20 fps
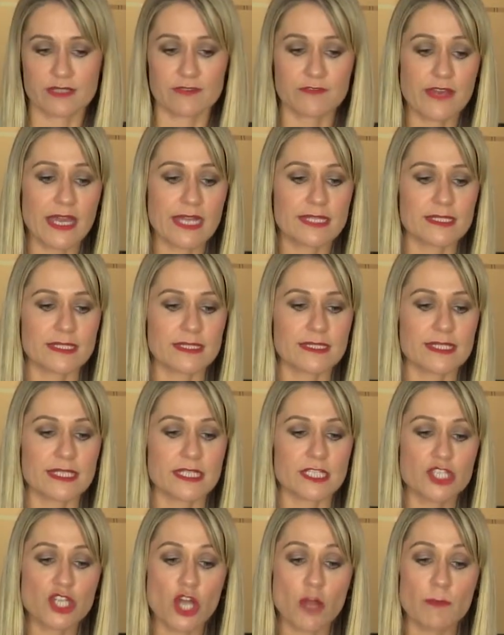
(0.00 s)
In fact, it's
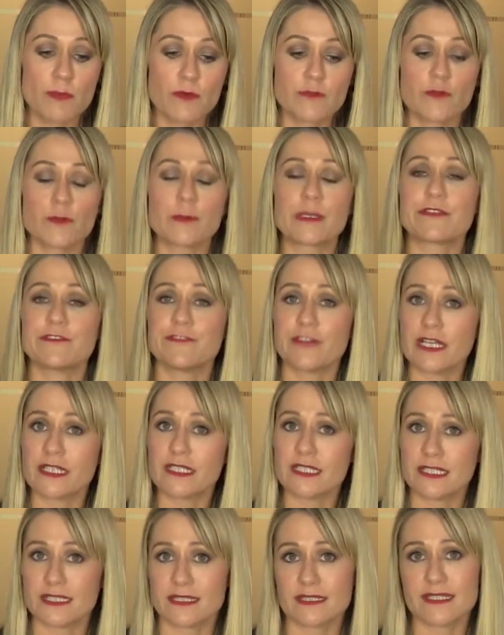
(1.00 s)
the top performing
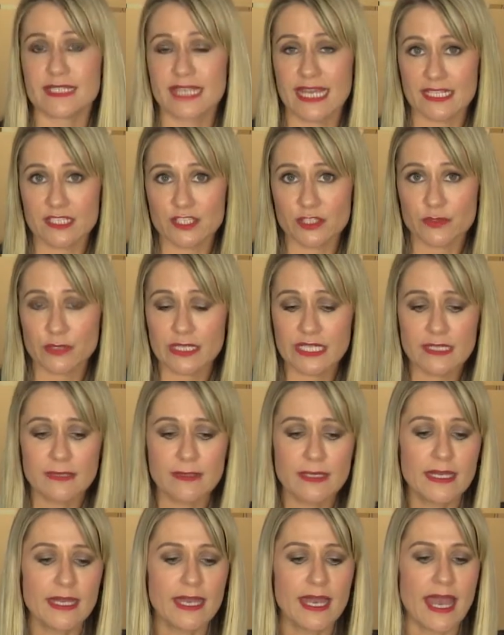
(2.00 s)
fund in its
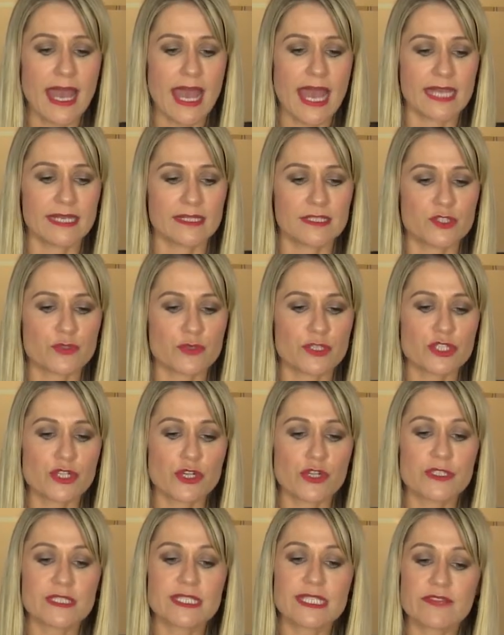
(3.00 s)
category, and it's
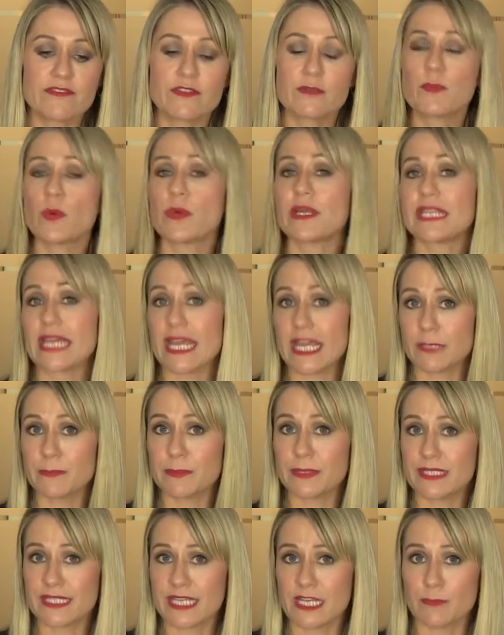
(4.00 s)
returned
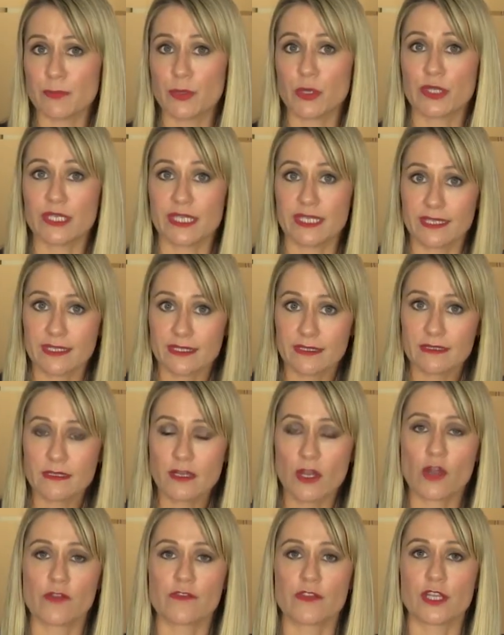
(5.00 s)
7.8% per
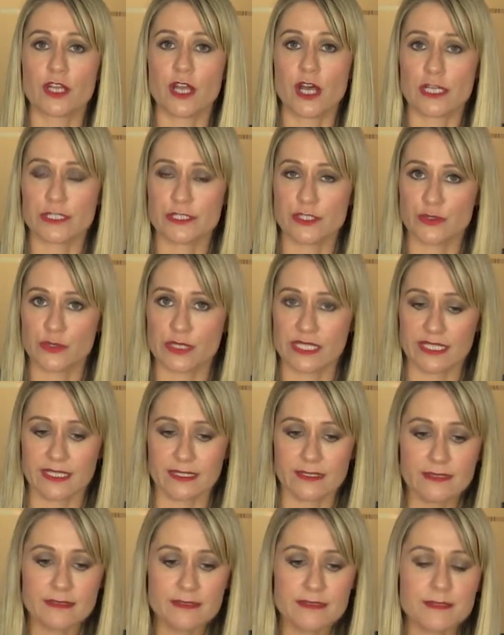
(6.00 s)
year over the last 3
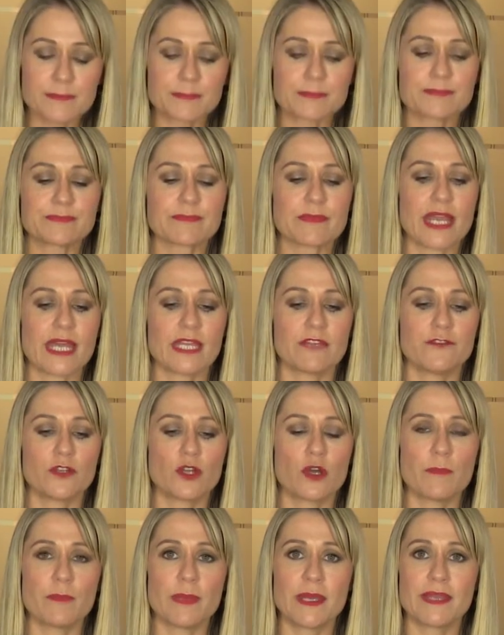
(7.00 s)
years. And if you
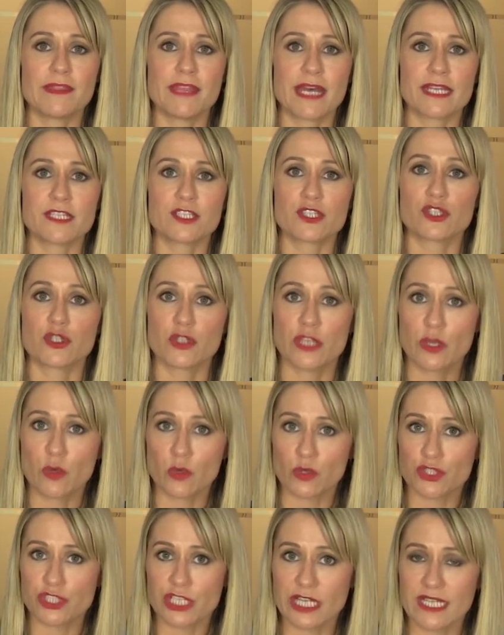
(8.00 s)
compare that to the
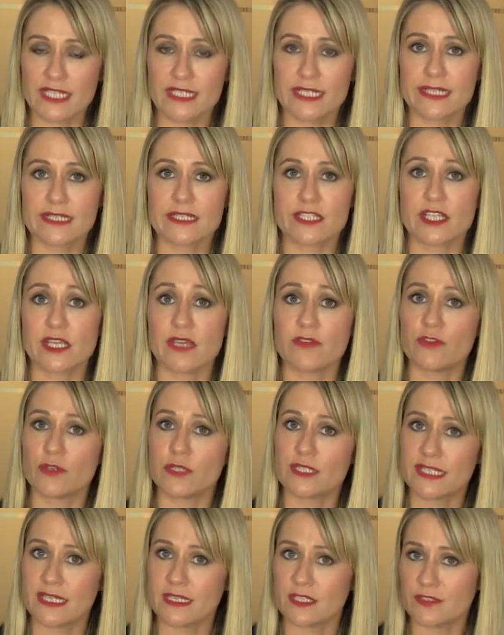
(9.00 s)
all-share index to give you
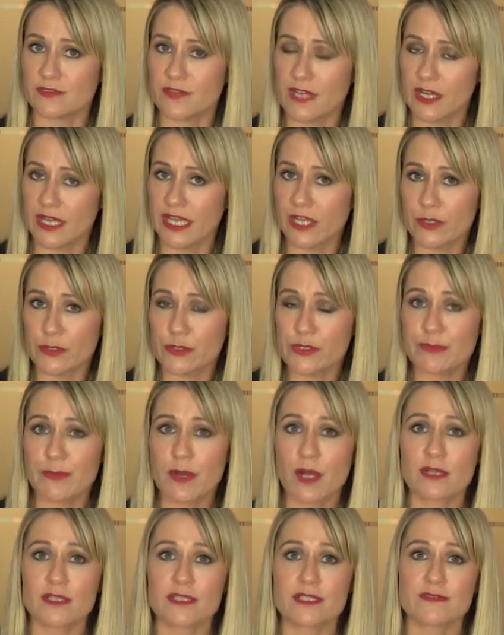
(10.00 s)
a sense of how equity
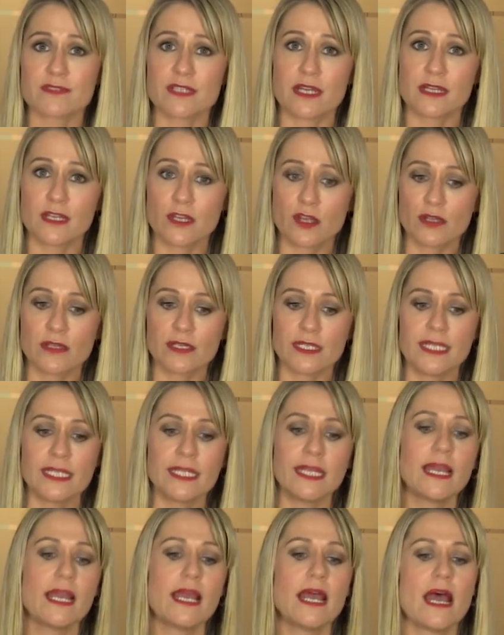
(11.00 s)
markets have done
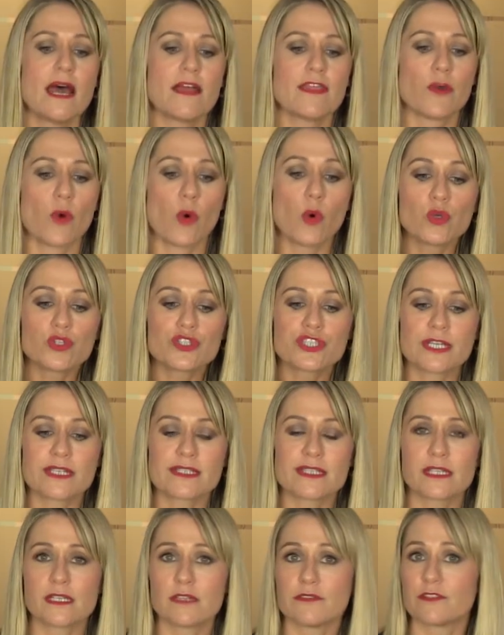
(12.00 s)
locally, the
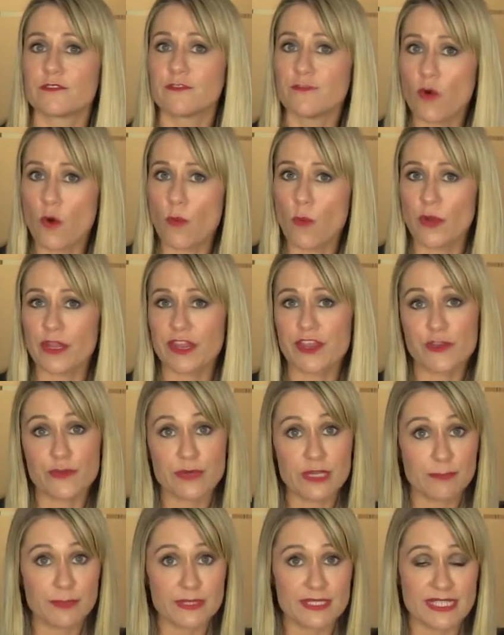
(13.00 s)
all-shares delivered
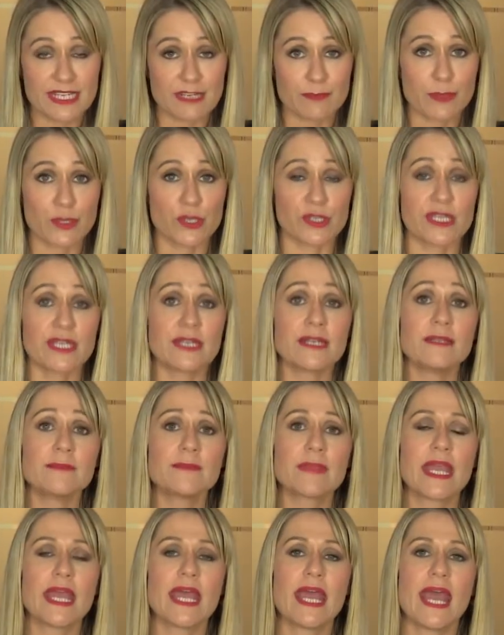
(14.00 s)
4.3% per
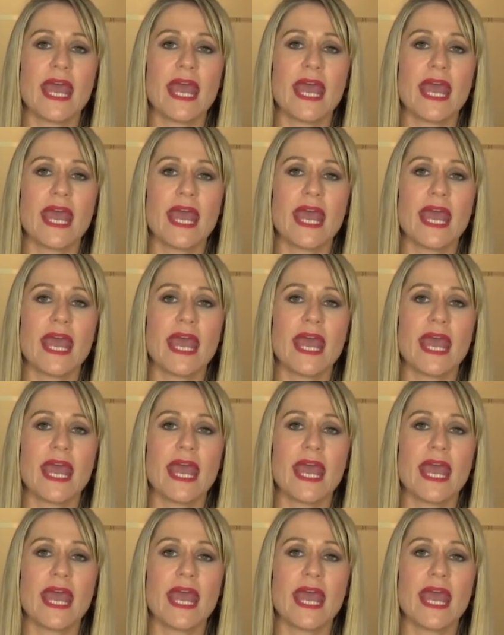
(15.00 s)
year.